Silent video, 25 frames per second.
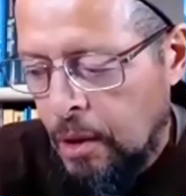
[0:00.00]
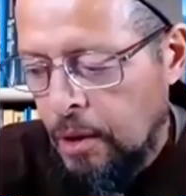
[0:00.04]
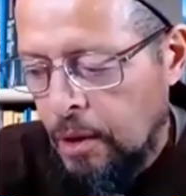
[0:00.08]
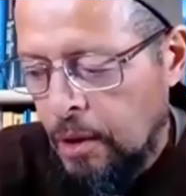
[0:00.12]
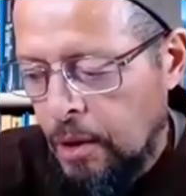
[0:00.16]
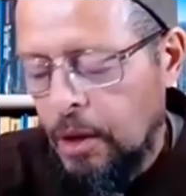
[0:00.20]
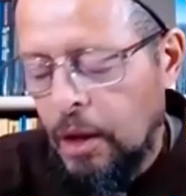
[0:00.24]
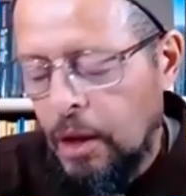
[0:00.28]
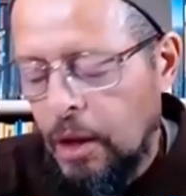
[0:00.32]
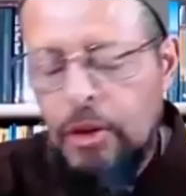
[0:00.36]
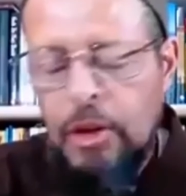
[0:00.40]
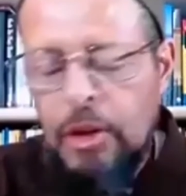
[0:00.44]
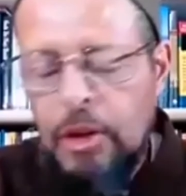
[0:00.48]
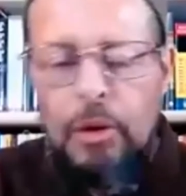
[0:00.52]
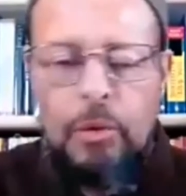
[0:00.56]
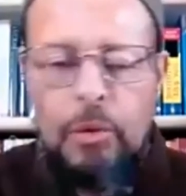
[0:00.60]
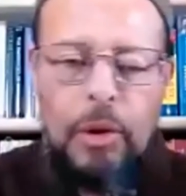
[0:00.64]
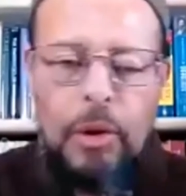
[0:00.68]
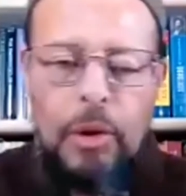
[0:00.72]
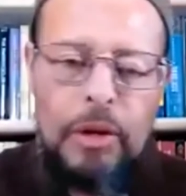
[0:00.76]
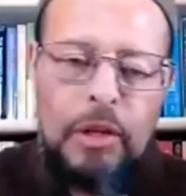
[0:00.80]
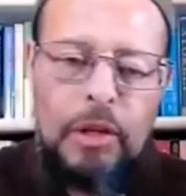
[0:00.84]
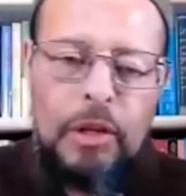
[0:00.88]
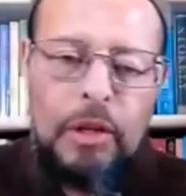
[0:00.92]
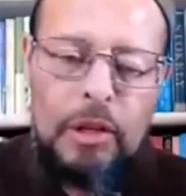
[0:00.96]
and not the
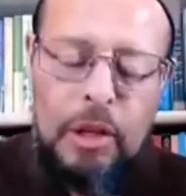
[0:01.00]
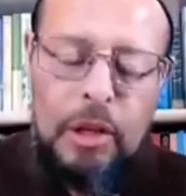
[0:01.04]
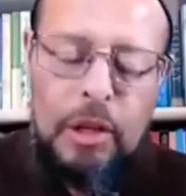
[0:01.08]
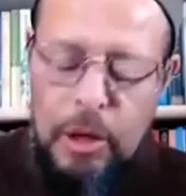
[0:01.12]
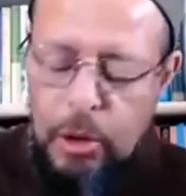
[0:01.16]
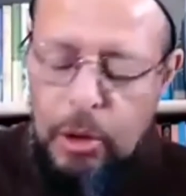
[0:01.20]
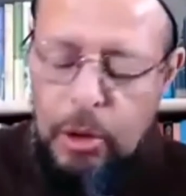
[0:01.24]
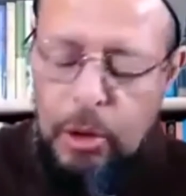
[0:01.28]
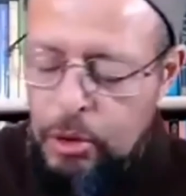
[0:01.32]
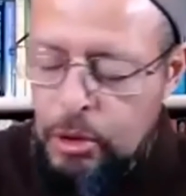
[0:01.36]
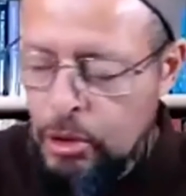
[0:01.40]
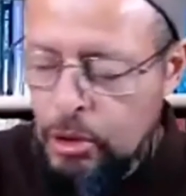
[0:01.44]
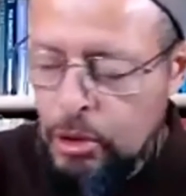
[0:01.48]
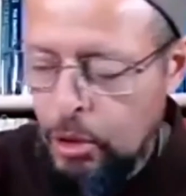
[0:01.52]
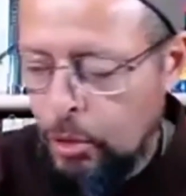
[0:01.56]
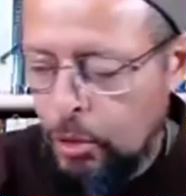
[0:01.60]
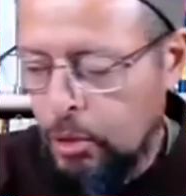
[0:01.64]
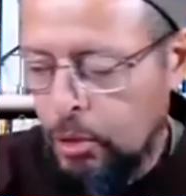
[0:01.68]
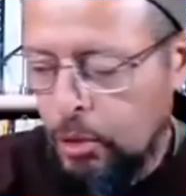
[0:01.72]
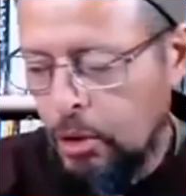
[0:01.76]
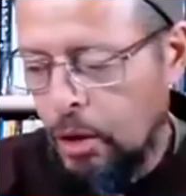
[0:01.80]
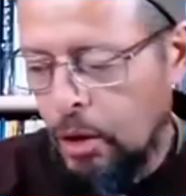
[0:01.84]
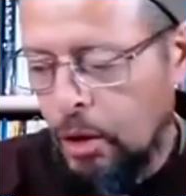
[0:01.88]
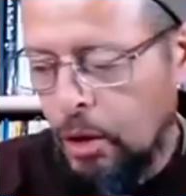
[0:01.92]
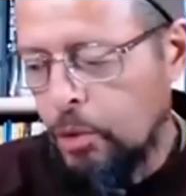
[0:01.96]
hereditary
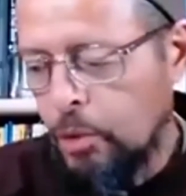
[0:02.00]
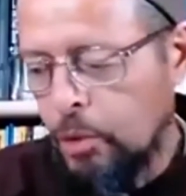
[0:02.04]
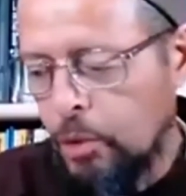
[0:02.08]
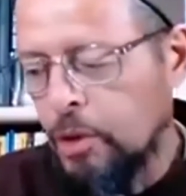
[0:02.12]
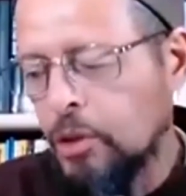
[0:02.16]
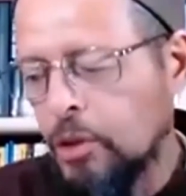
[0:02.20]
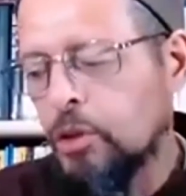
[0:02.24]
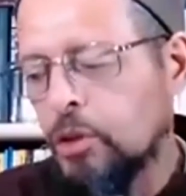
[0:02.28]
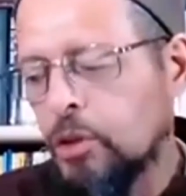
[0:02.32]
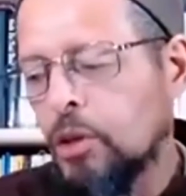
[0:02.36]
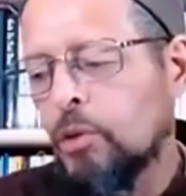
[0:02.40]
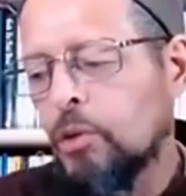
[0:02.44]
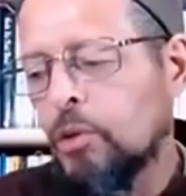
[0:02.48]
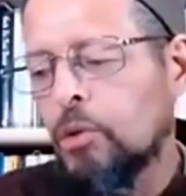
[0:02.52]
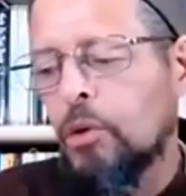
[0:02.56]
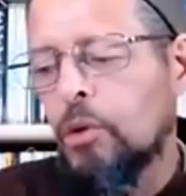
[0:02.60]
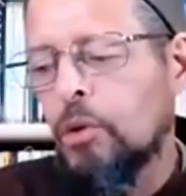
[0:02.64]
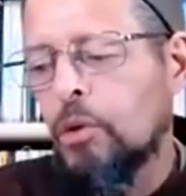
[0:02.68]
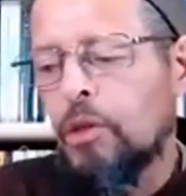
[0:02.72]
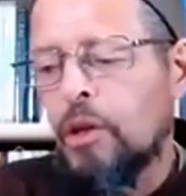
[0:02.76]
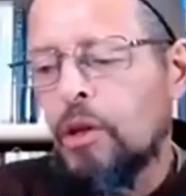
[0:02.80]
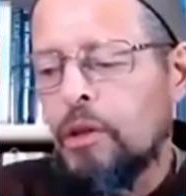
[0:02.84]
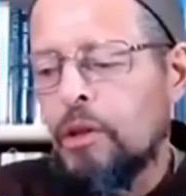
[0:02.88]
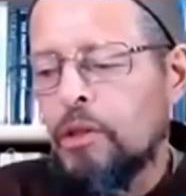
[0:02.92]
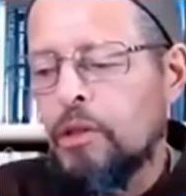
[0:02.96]
or
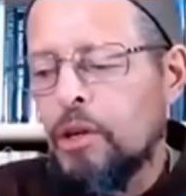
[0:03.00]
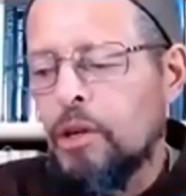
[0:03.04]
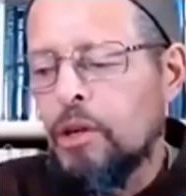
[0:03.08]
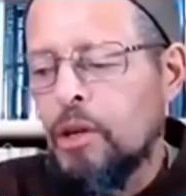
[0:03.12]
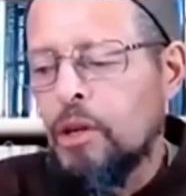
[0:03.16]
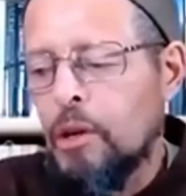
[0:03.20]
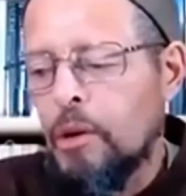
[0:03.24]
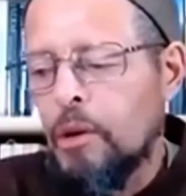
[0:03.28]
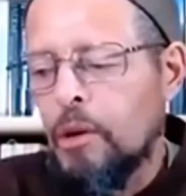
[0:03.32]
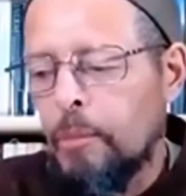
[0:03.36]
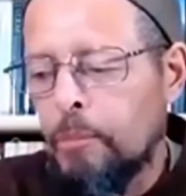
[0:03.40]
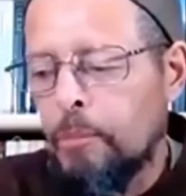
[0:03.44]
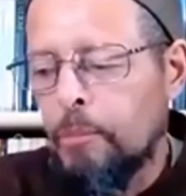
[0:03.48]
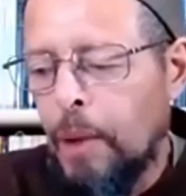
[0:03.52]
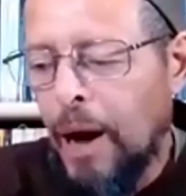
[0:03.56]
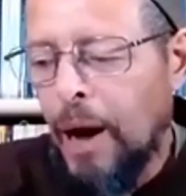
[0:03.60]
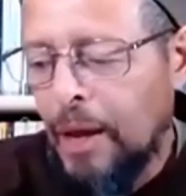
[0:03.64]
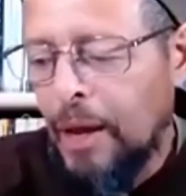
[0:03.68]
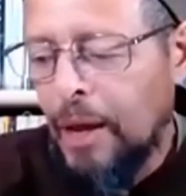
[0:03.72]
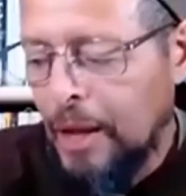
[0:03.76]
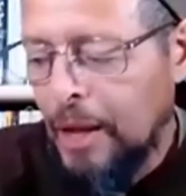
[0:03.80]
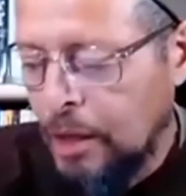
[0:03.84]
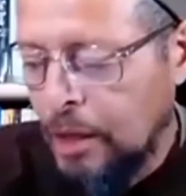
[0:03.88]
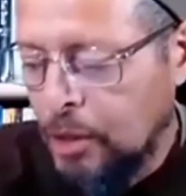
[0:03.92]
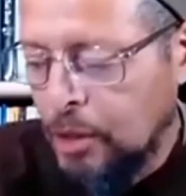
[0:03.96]
the
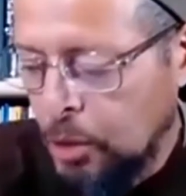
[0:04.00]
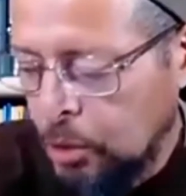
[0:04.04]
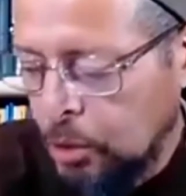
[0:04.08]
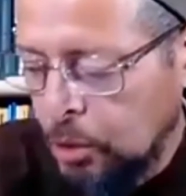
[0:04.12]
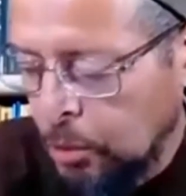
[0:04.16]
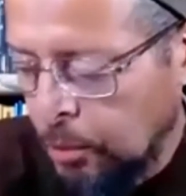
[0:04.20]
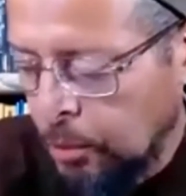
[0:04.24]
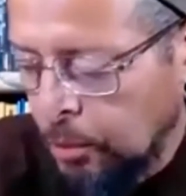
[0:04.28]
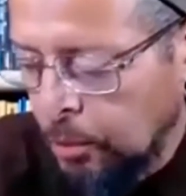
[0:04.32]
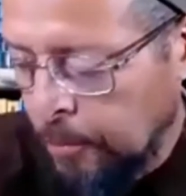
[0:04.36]
biological.